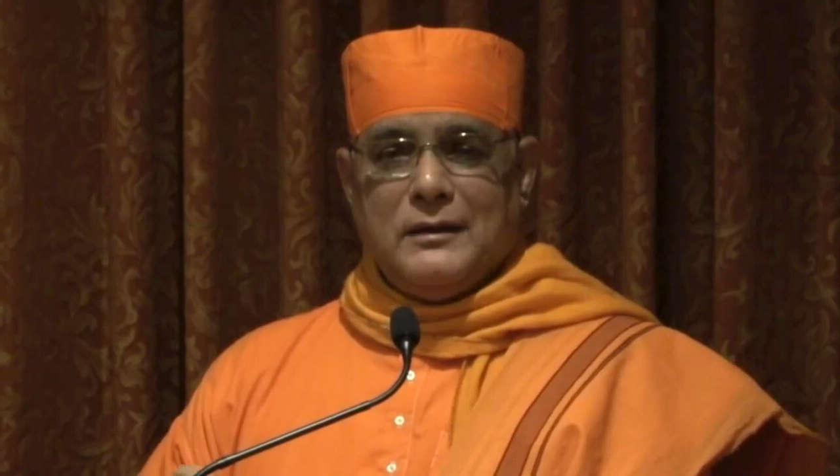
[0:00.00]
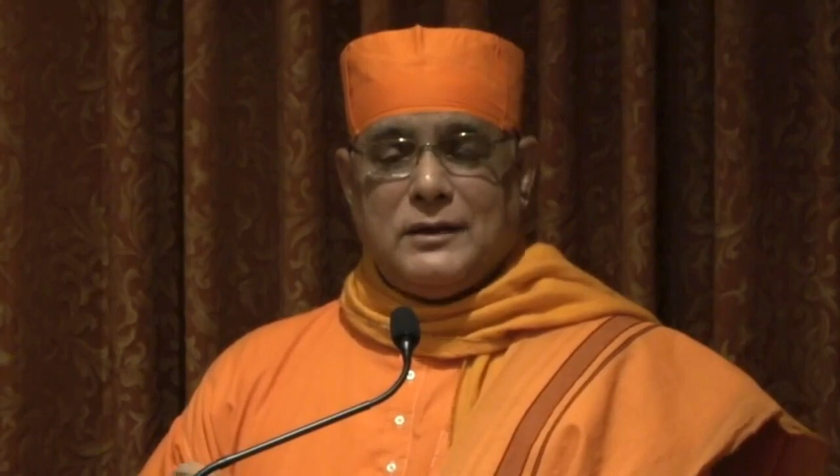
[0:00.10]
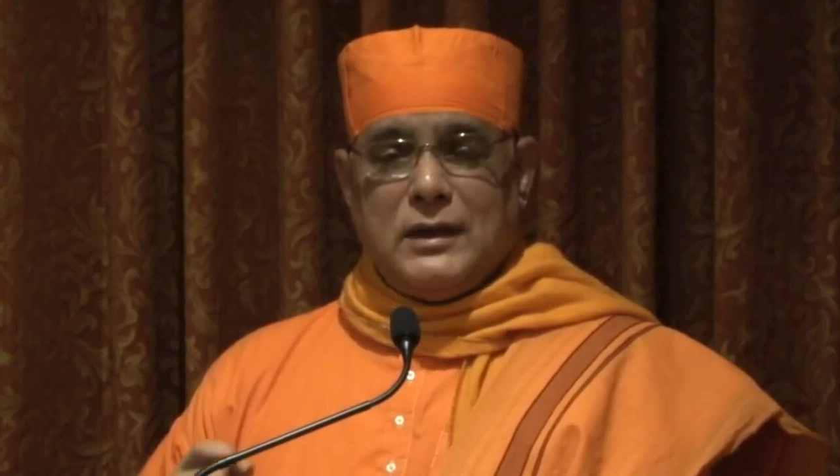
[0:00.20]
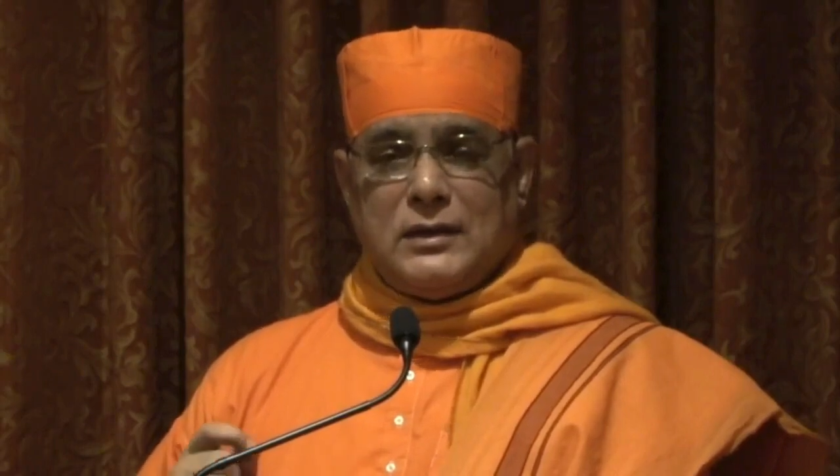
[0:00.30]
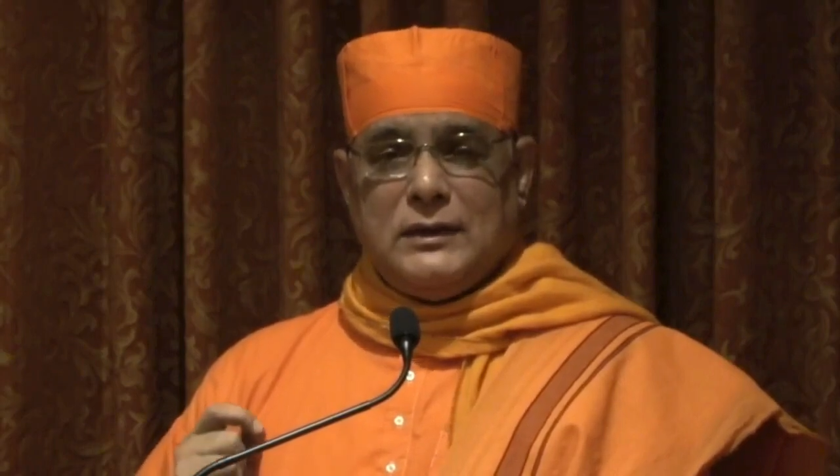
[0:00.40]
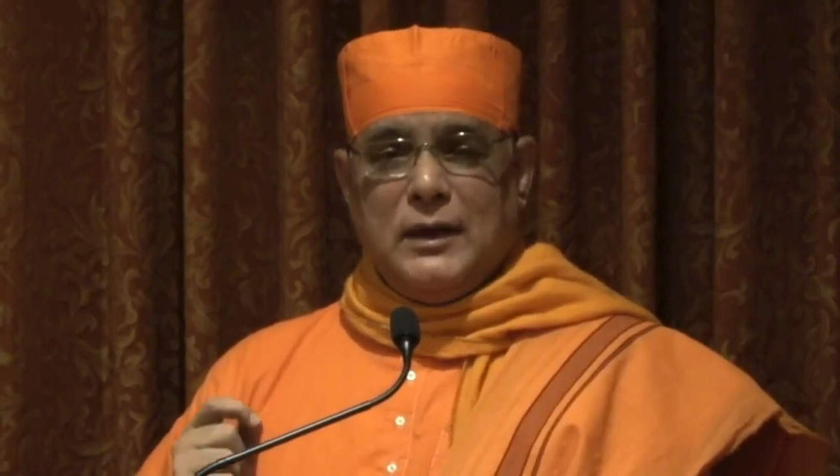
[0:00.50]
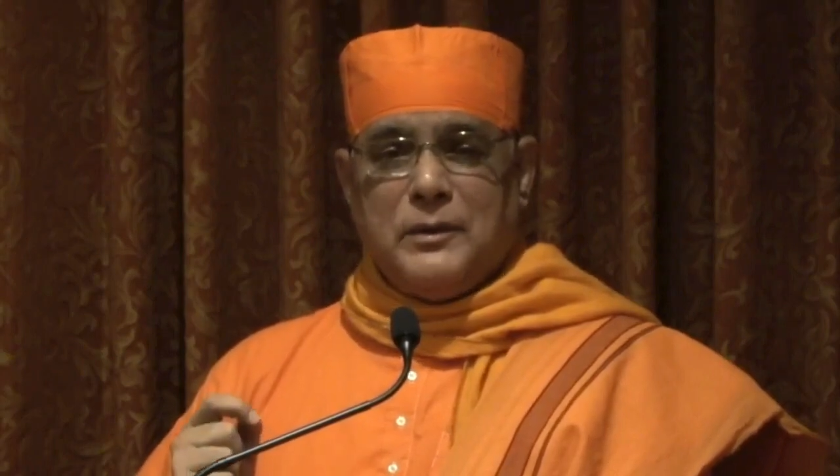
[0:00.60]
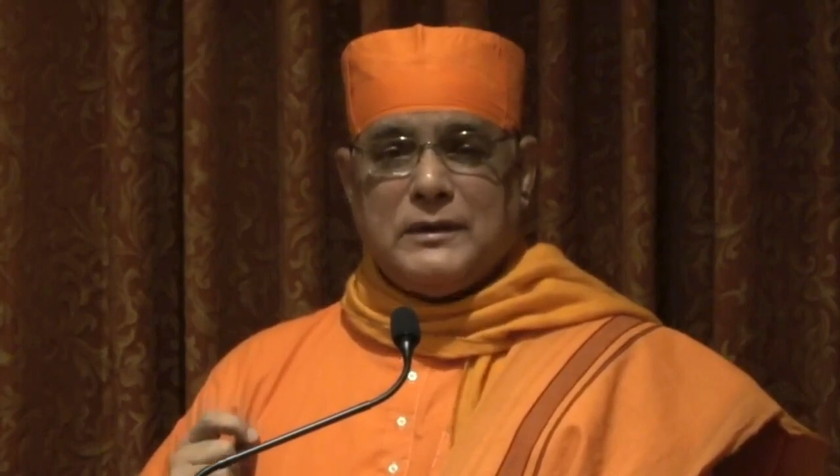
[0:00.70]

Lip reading: Trishna,